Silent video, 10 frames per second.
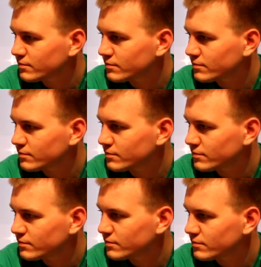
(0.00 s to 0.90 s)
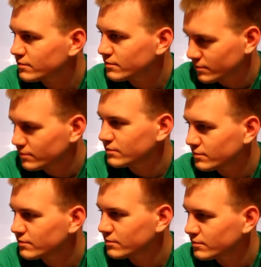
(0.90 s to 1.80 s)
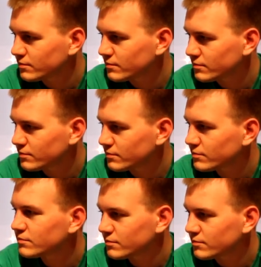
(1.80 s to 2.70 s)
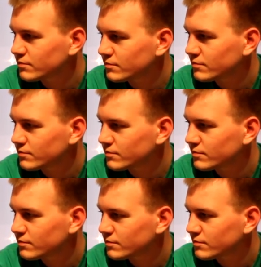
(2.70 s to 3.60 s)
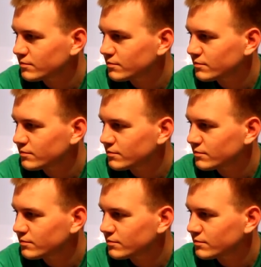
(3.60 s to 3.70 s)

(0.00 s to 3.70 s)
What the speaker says: This person isn't speaking.